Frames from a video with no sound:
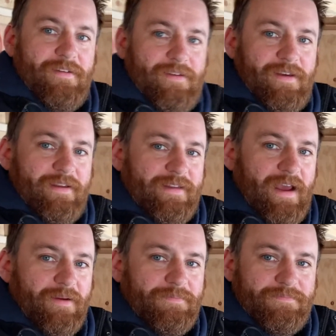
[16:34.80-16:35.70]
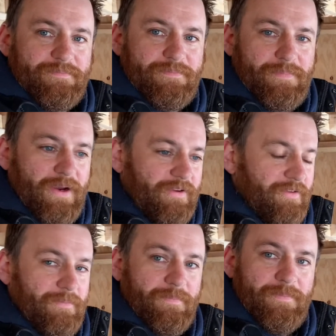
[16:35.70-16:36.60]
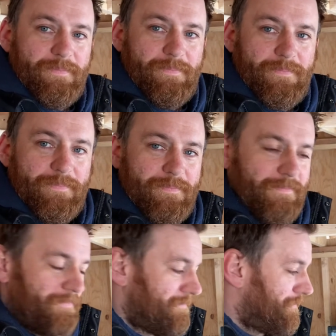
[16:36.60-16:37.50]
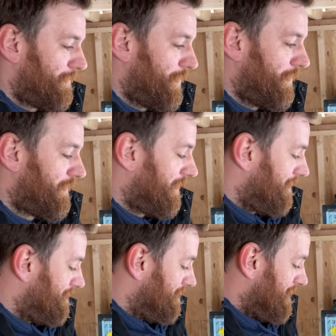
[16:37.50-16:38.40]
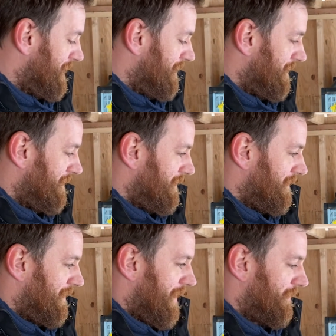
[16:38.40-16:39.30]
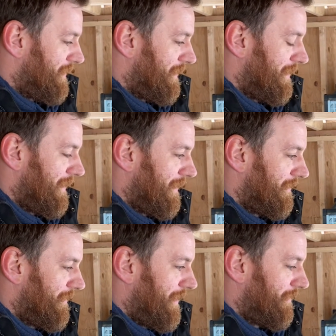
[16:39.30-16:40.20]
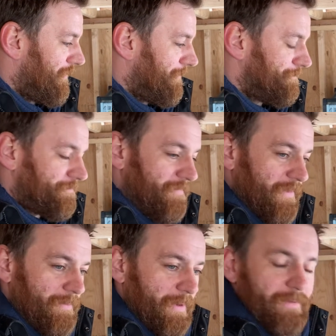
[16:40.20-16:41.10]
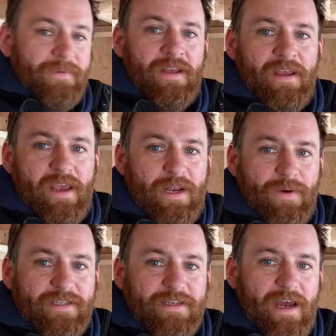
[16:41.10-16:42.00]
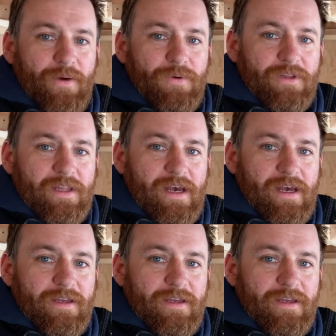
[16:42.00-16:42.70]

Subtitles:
attack bugs and roots and everything that they can get their hands on. But anyways, I will